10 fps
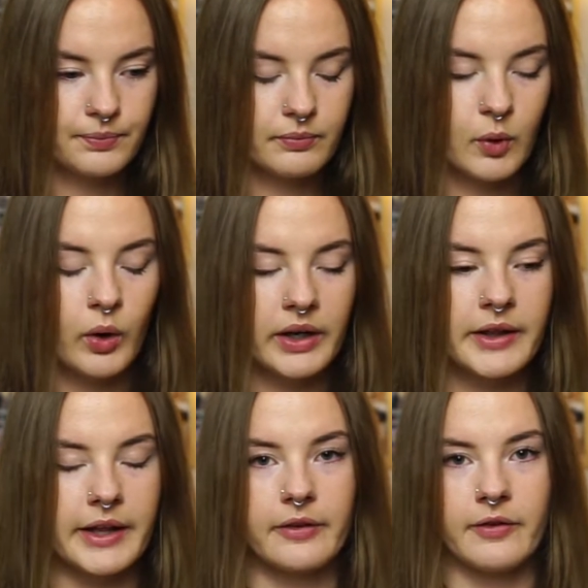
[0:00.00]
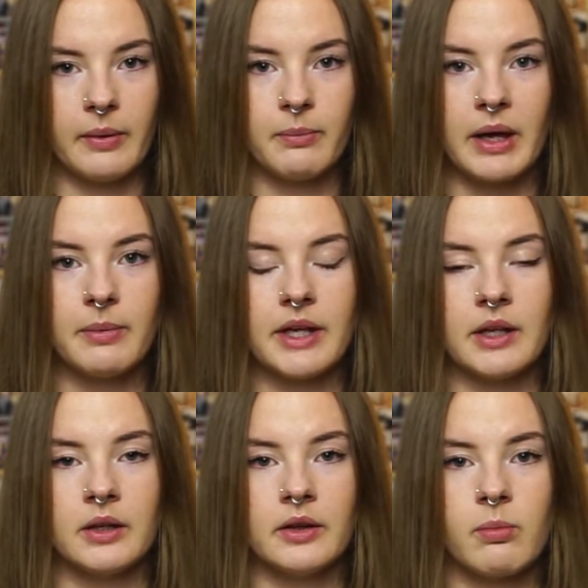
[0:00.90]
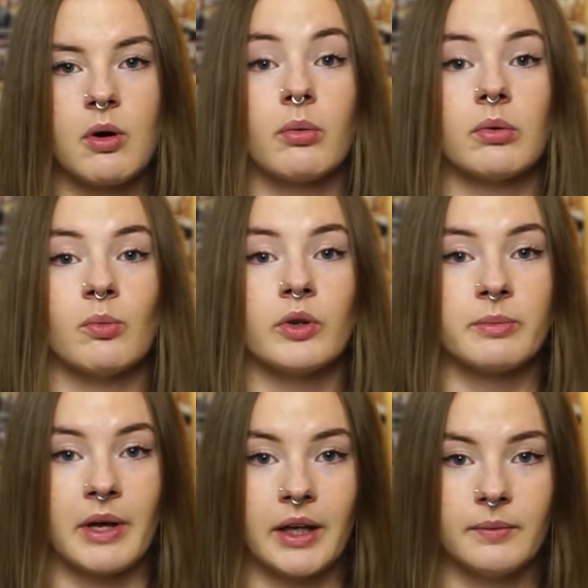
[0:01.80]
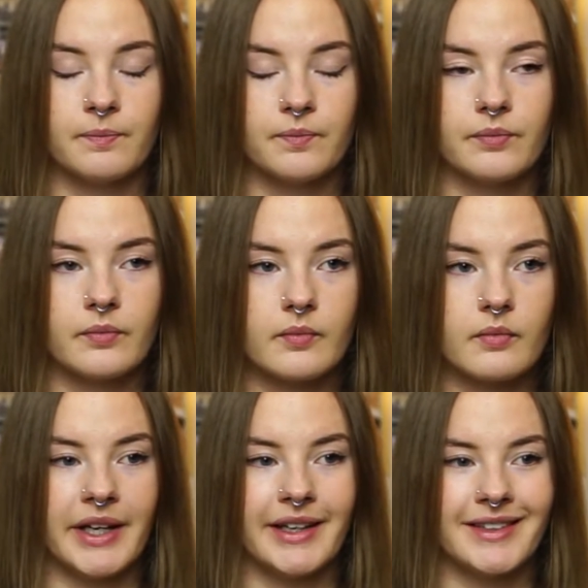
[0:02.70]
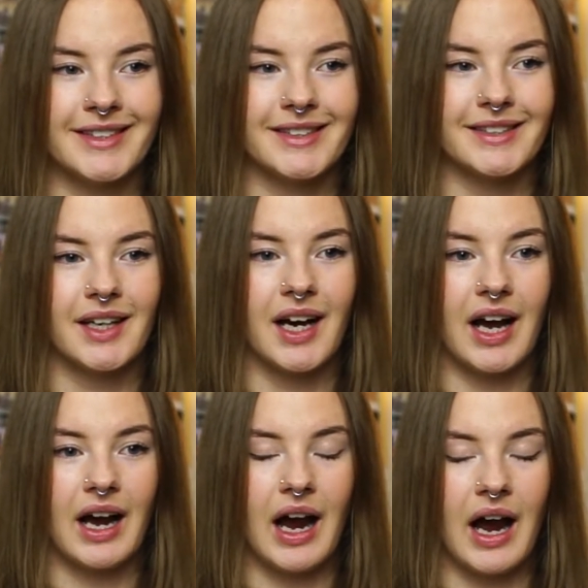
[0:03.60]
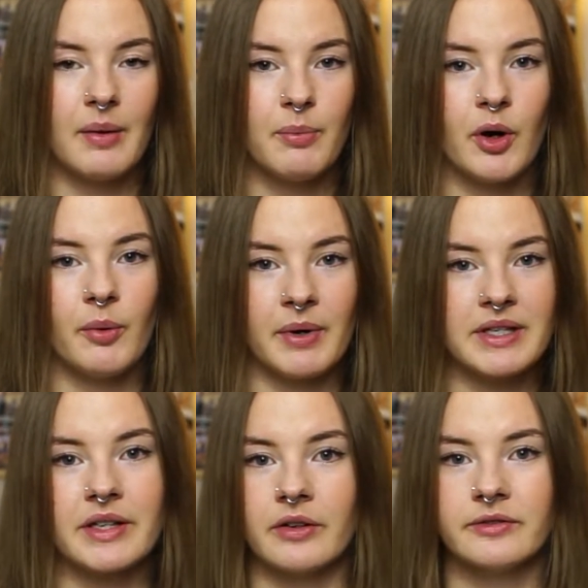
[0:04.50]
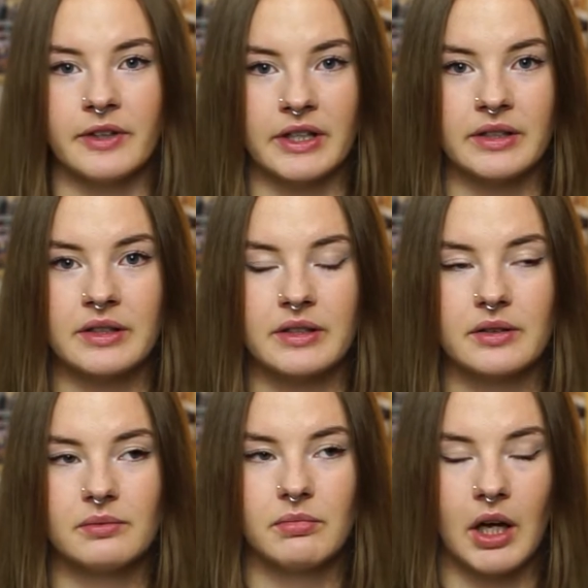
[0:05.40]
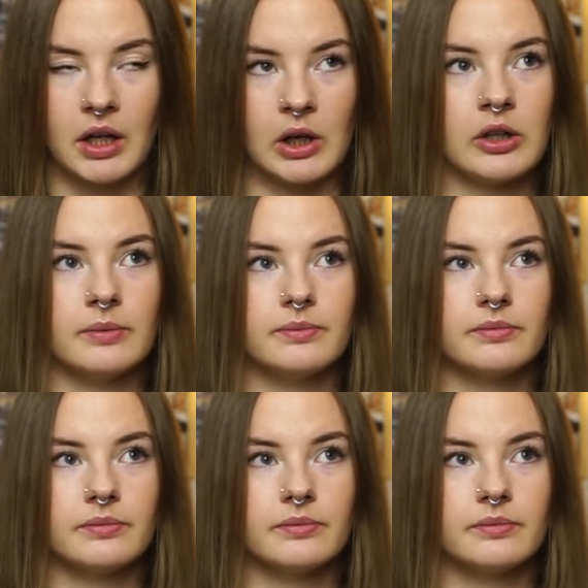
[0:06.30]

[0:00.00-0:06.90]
But when I think of it, maybe the problem was me, because I put myself first a lot.